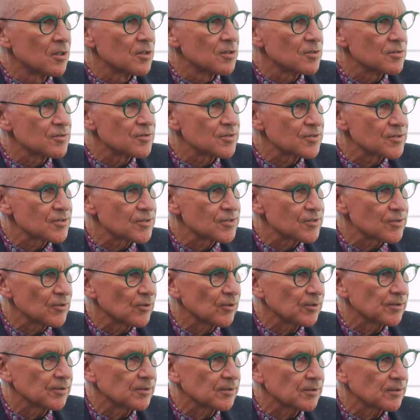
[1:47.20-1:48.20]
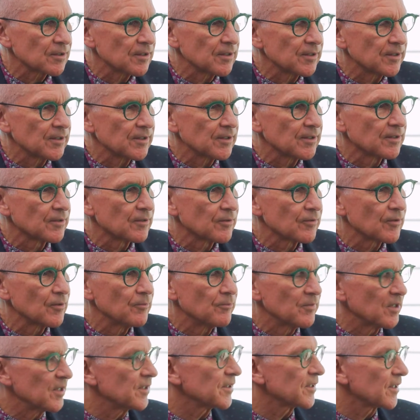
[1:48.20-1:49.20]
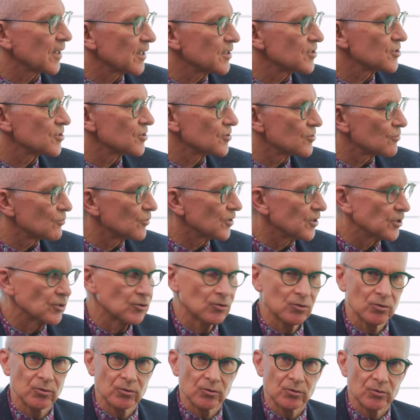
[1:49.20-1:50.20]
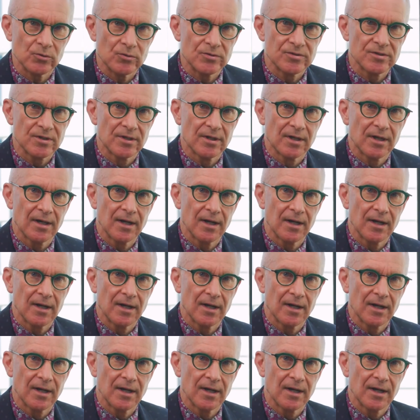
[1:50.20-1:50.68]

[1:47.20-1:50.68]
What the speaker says: Certainly the medications we use